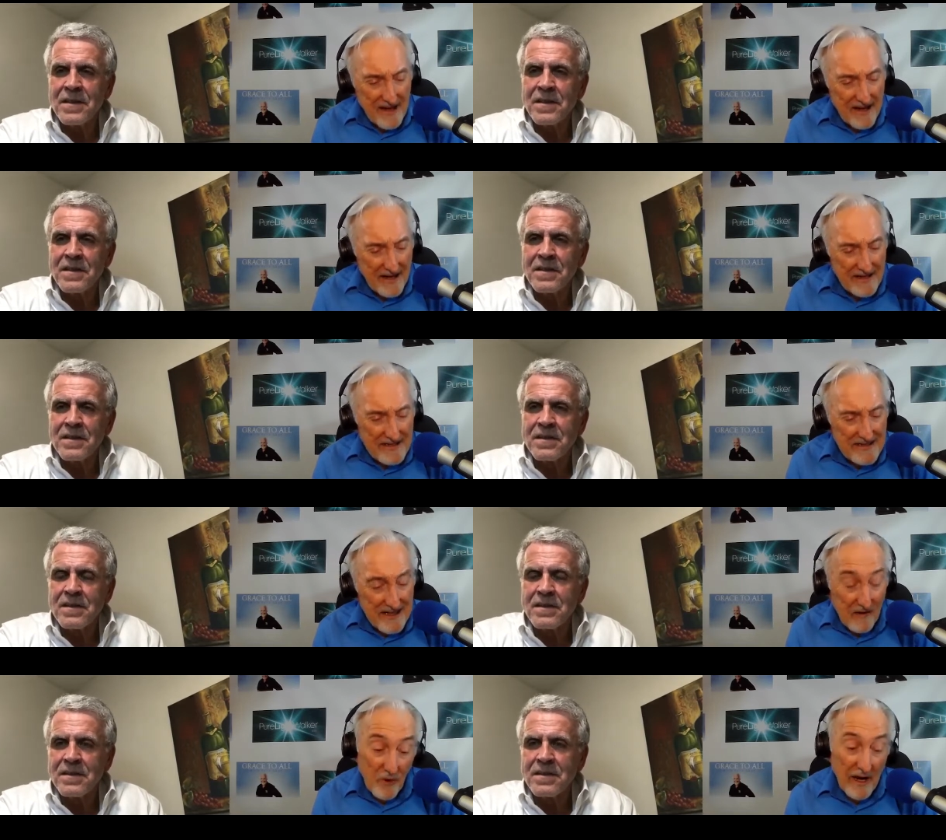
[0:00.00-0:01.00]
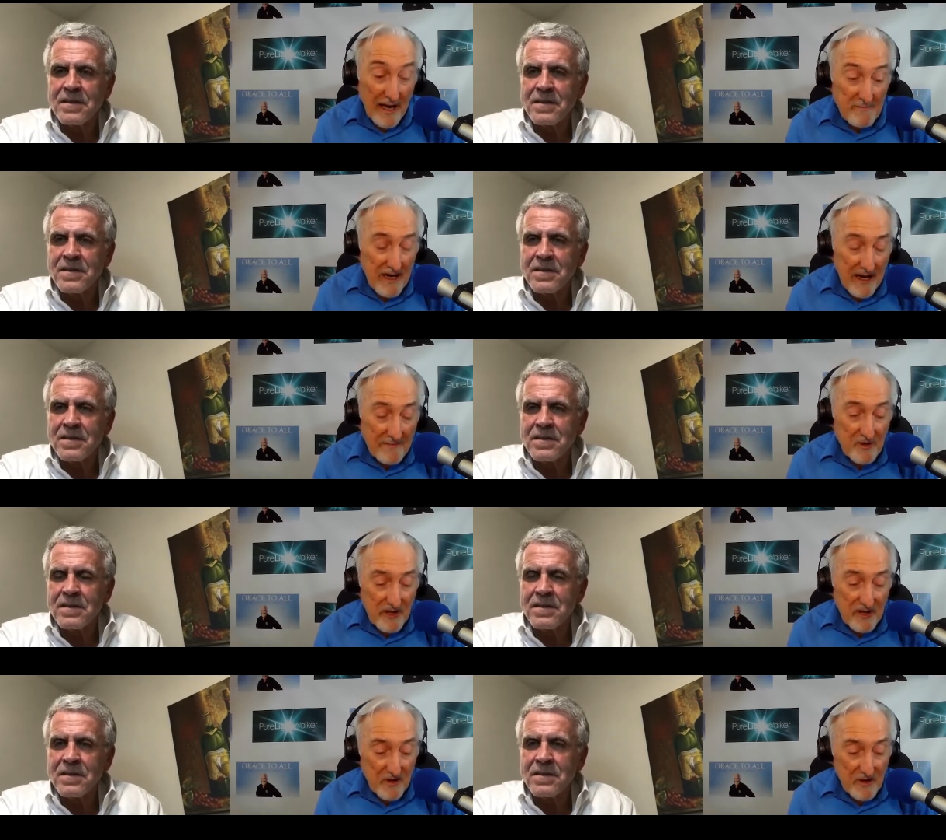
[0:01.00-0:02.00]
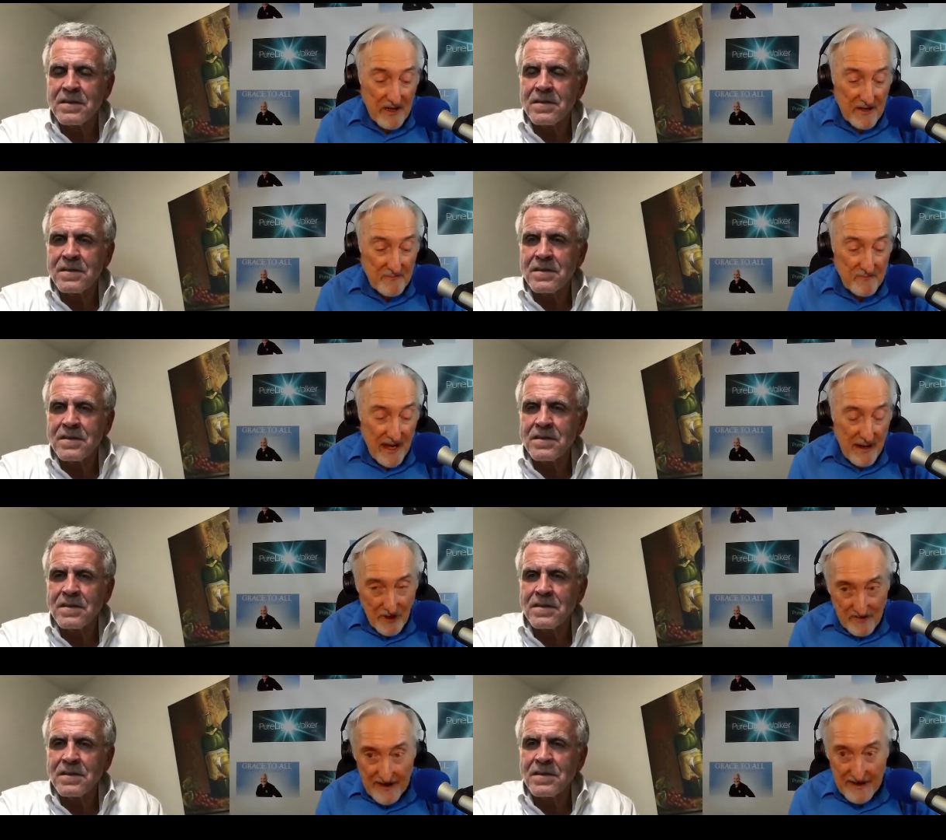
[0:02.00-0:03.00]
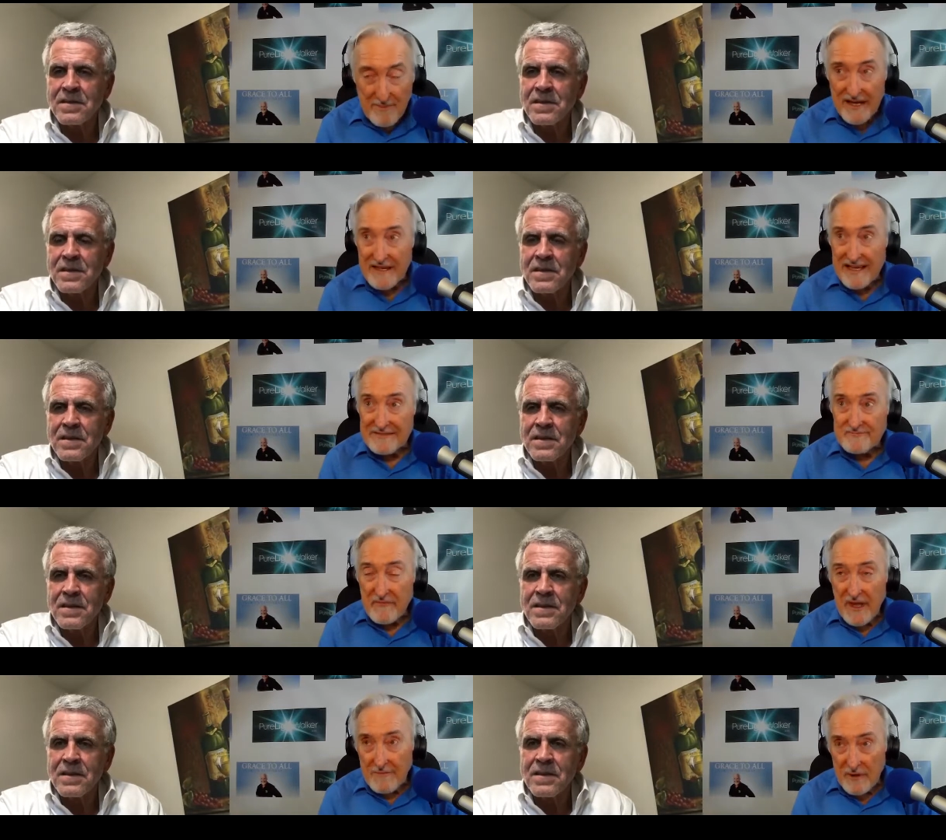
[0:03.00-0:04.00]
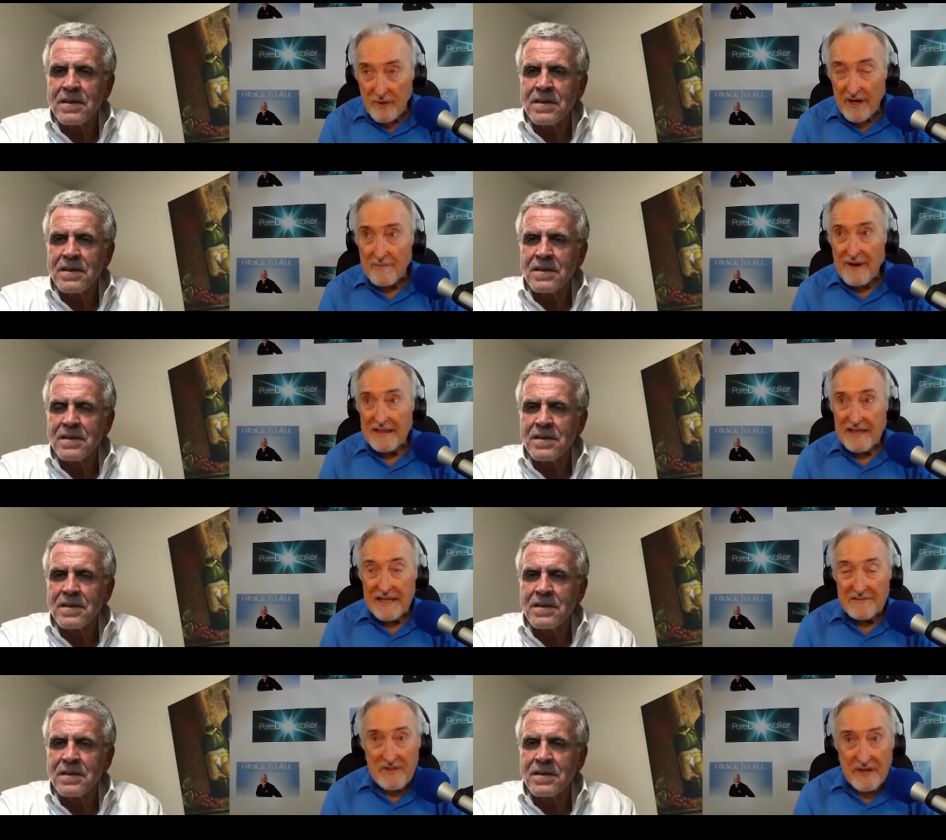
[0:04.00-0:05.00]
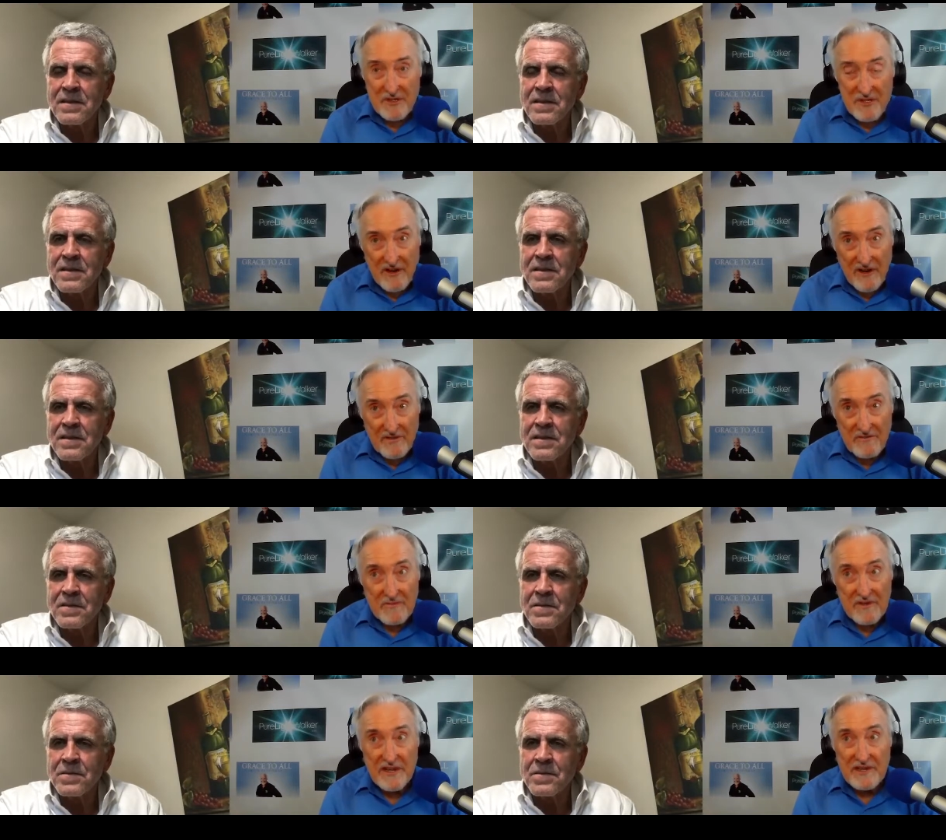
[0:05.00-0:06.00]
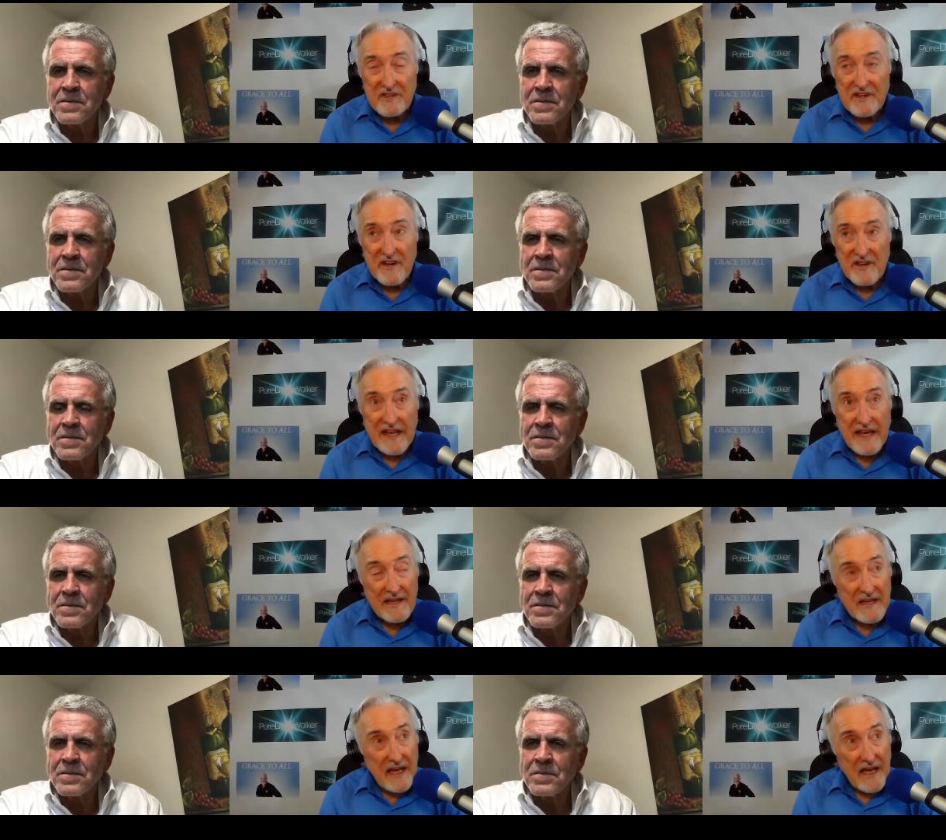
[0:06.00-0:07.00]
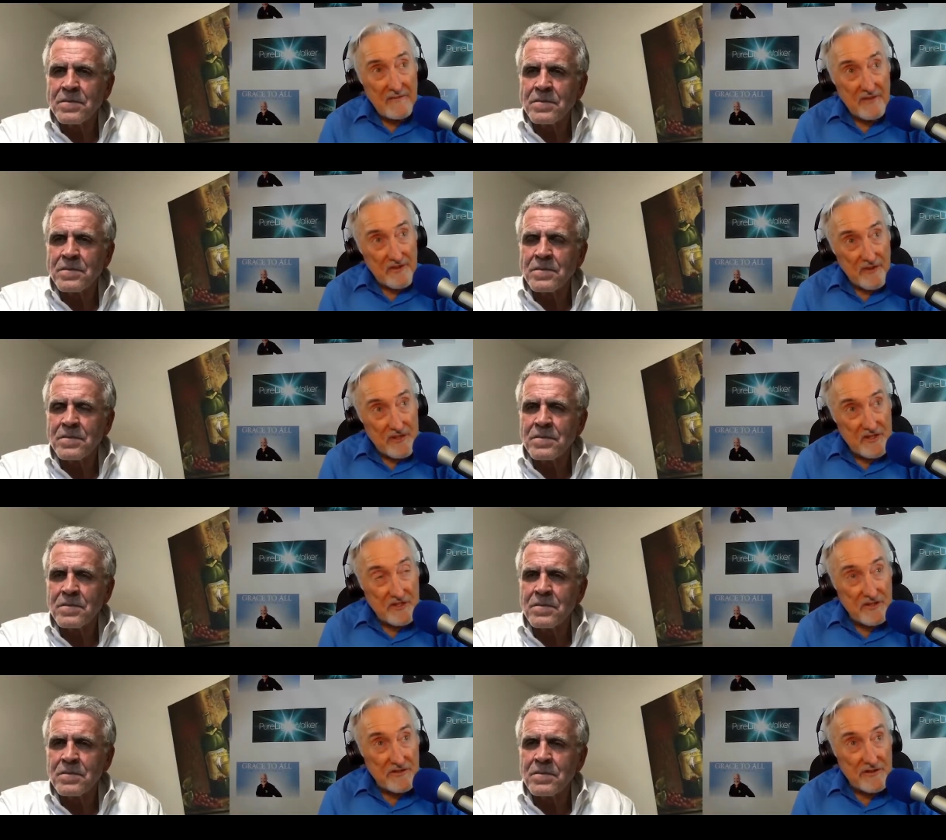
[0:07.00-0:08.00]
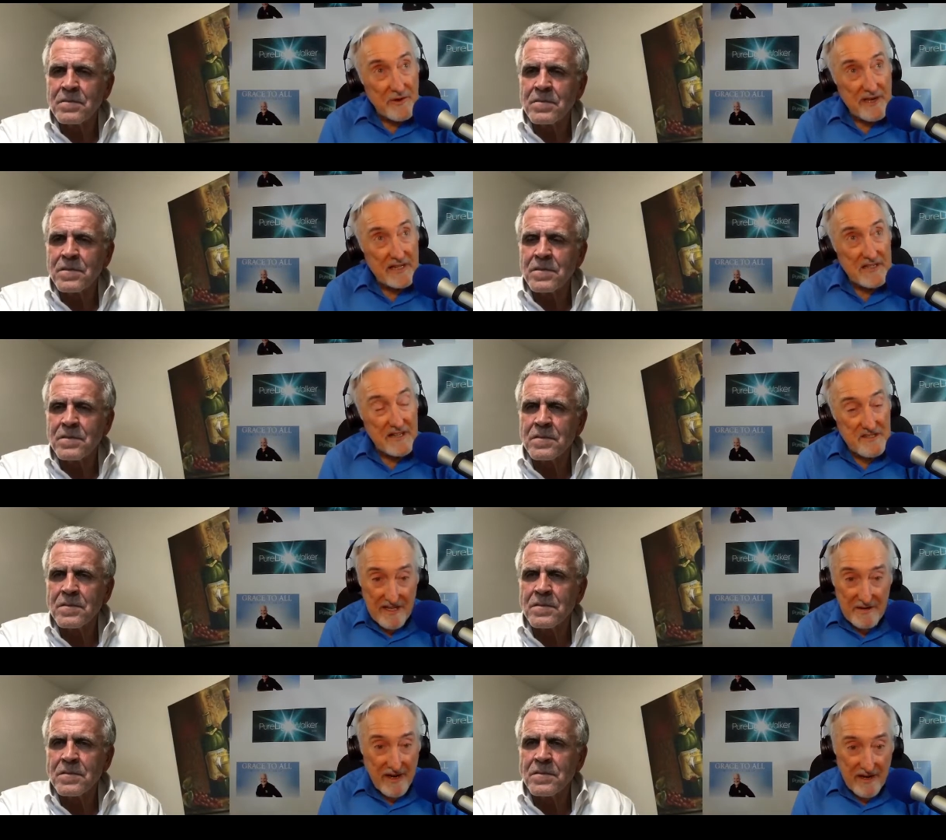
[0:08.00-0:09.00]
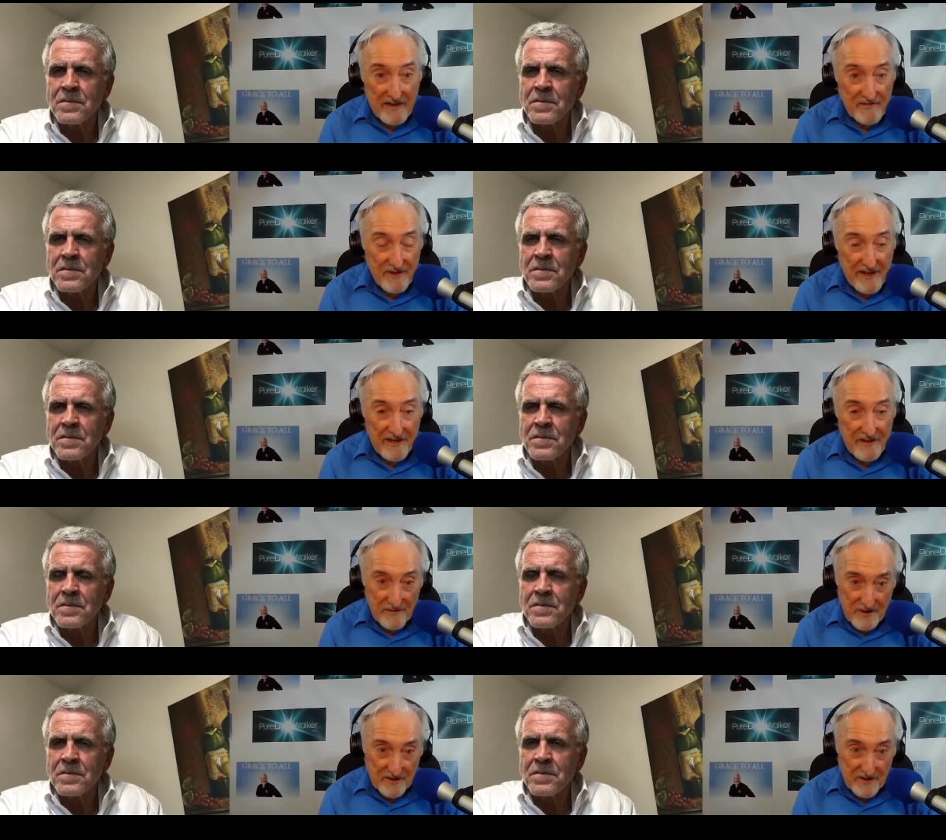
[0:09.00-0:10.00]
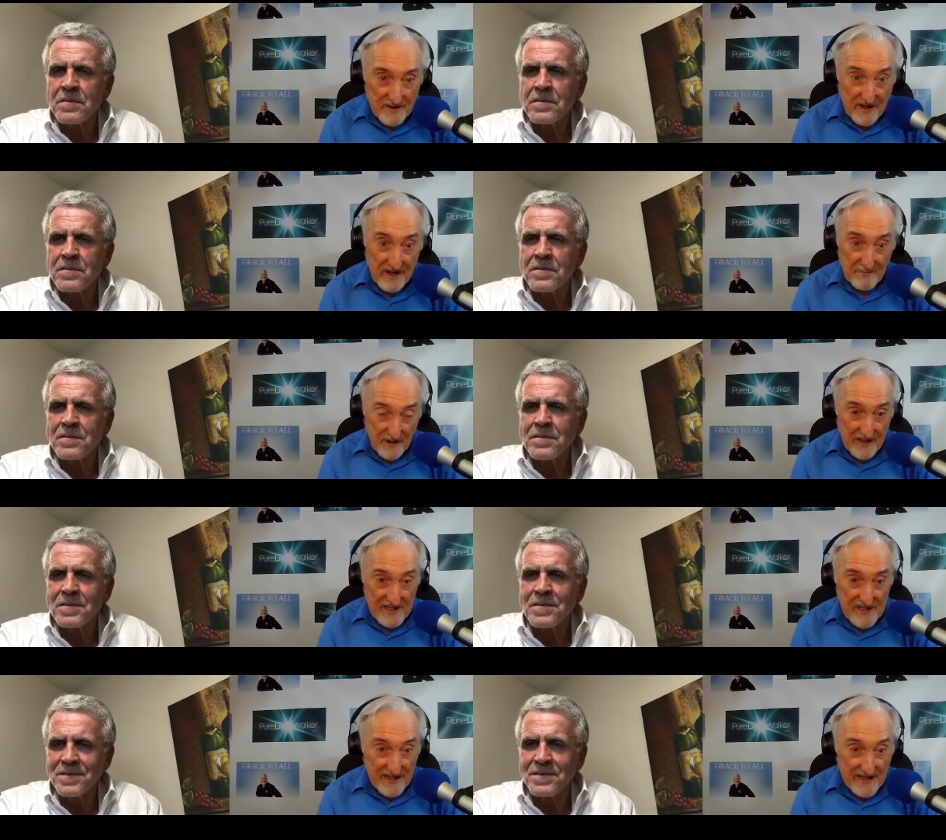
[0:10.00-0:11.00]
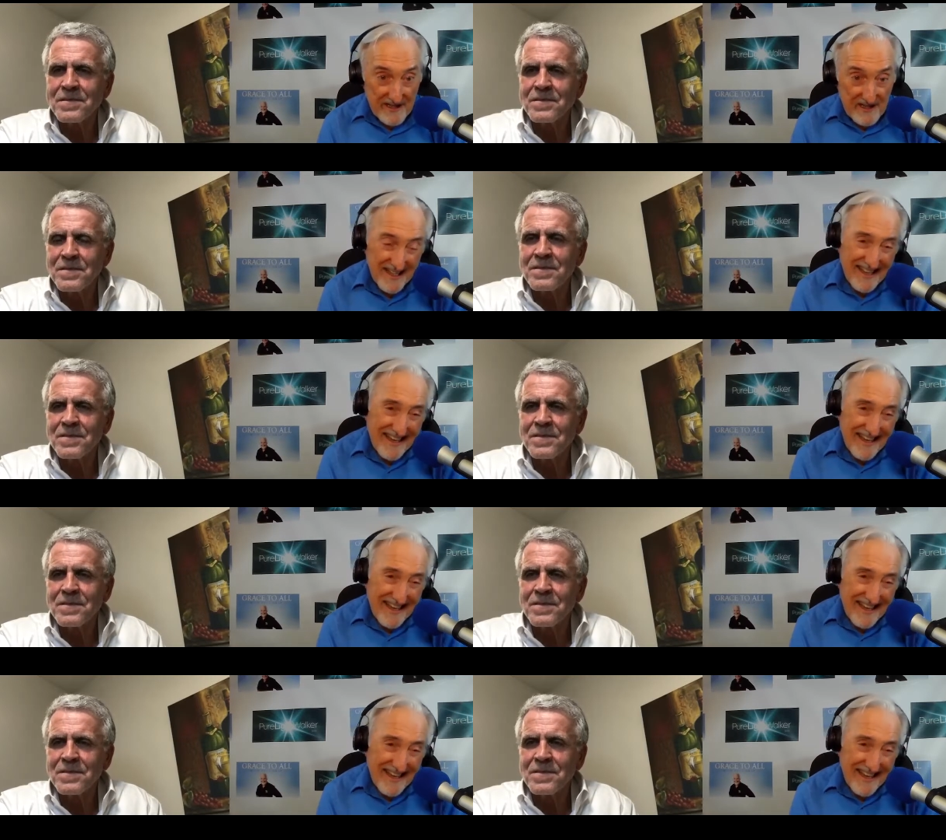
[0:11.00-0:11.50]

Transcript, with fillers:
Speaker 1: uh, well, I'm I'm going to uh, I'm going to think about that. I'm going to pray about that. I'm going to start teaching on that for the first two or three weeks. I'll say my good friend Richard Murray said this.